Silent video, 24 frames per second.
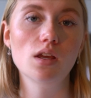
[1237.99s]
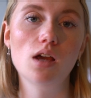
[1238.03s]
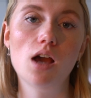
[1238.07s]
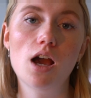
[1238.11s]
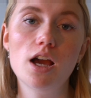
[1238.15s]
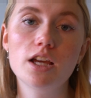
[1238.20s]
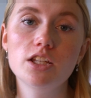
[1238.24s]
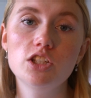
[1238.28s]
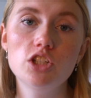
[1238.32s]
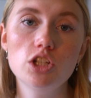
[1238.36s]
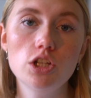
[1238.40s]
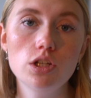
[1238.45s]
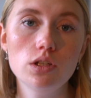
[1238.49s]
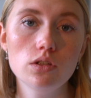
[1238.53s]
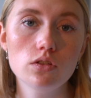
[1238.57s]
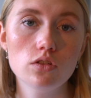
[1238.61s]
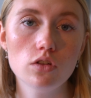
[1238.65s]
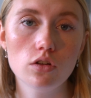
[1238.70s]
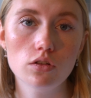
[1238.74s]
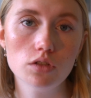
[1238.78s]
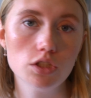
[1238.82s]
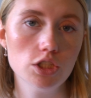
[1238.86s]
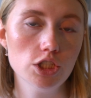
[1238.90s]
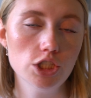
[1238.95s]
I choose
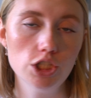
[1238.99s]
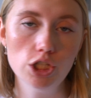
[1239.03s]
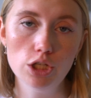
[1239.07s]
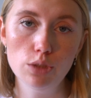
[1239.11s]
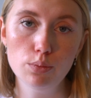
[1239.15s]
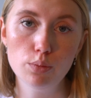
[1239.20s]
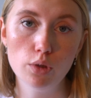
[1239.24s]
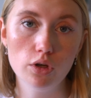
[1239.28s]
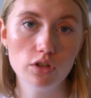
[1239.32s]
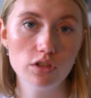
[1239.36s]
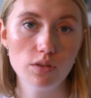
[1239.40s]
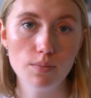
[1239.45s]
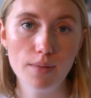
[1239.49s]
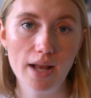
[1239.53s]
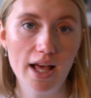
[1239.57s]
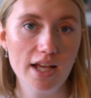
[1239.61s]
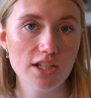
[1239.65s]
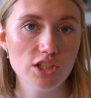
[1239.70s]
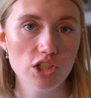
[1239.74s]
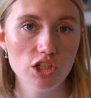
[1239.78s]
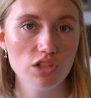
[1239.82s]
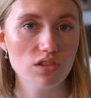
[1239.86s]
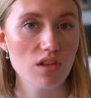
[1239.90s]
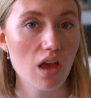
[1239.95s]
not to do bottom
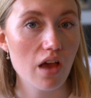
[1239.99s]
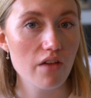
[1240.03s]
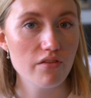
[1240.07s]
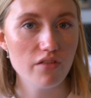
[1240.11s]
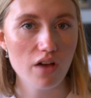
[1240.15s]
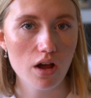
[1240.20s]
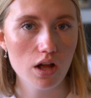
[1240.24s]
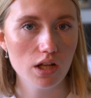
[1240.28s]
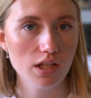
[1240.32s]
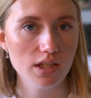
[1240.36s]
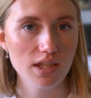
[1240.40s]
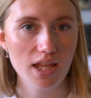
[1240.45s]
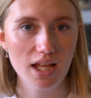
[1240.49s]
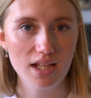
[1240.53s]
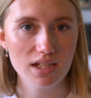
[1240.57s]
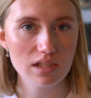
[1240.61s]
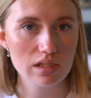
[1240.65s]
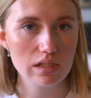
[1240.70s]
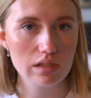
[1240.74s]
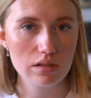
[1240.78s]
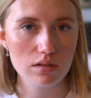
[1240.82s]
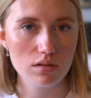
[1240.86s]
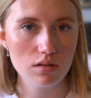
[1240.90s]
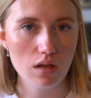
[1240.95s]
lashes. I find
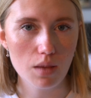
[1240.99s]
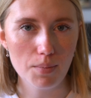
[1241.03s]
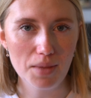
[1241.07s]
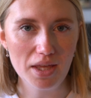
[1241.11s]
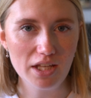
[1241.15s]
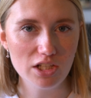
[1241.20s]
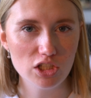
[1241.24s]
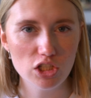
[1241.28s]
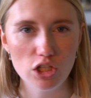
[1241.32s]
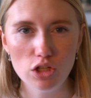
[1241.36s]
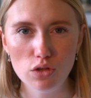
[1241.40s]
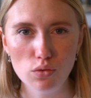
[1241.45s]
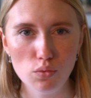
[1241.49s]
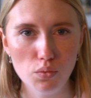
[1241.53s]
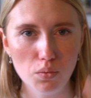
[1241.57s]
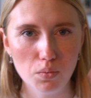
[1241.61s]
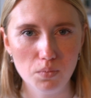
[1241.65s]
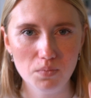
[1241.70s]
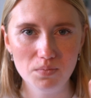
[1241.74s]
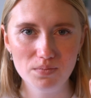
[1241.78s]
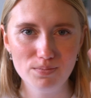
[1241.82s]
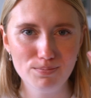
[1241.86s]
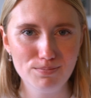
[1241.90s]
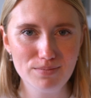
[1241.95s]
that's a bit too
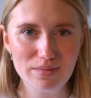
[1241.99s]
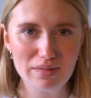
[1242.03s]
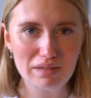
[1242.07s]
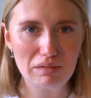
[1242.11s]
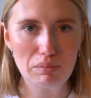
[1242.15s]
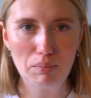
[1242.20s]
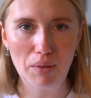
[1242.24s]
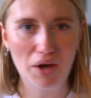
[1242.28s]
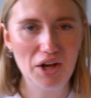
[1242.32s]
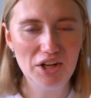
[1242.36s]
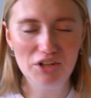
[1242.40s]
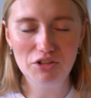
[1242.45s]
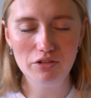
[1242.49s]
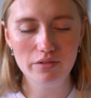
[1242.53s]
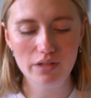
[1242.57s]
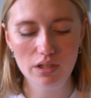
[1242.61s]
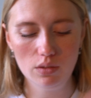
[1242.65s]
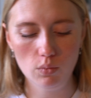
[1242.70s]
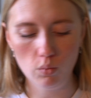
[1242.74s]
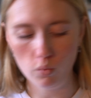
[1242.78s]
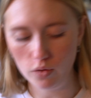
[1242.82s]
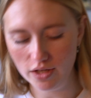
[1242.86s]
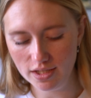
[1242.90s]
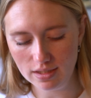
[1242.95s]
spidery
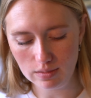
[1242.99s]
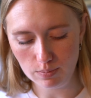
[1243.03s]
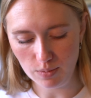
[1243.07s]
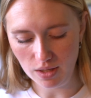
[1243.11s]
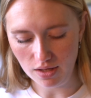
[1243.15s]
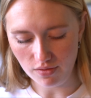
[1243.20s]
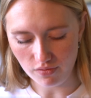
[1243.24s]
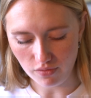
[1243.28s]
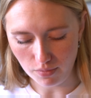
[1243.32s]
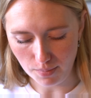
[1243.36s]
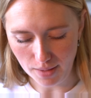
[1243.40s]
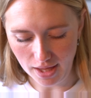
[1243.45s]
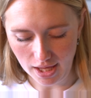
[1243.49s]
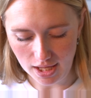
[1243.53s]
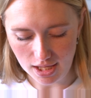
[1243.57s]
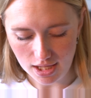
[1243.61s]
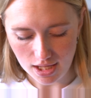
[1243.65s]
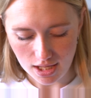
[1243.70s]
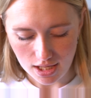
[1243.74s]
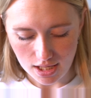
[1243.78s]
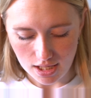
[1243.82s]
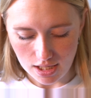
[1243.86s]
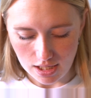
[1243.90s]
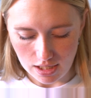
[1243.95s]
and wispy for me,
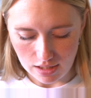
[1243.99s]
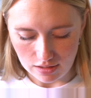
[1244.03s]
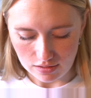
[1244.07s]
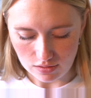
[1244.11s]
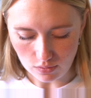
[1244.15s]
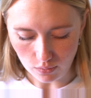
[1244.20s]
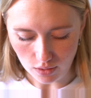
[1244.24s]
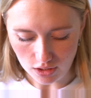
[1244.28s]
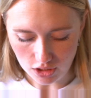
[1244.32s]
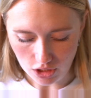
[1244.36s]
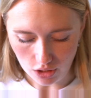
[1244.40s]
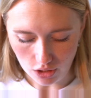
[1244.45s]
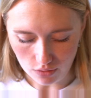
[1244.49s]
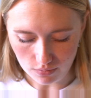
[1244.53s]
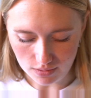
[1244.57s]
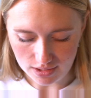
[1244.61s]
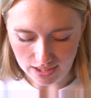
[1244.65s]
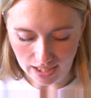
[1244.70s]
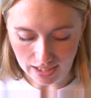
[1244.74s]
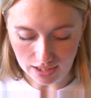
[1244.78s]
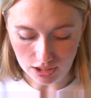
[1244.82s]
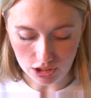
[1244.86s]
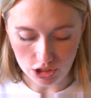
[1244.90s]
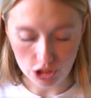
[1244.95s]
so I don't
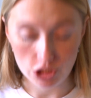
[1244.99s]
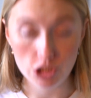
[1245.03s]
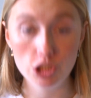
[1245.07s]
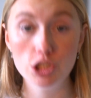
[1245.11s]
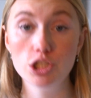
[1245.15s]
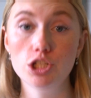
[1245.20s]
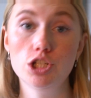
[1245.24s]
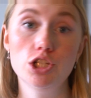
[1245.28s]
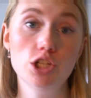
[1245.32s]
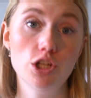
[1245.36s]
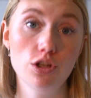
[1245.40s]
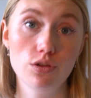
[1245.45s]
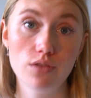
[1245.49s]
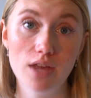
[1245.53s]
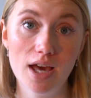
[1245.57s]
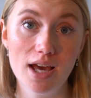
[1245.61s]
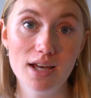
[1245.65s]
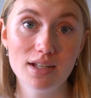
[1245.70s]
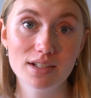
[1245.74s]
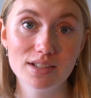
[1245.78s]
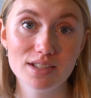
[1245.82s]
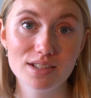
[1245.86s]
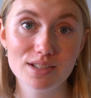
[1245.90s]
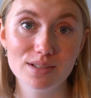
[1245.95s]
tend to do
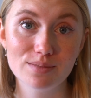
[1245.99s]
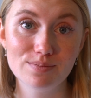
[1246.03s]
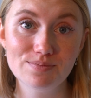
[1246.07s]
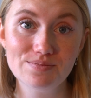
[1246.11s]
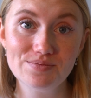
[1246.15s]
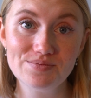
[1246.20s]
that.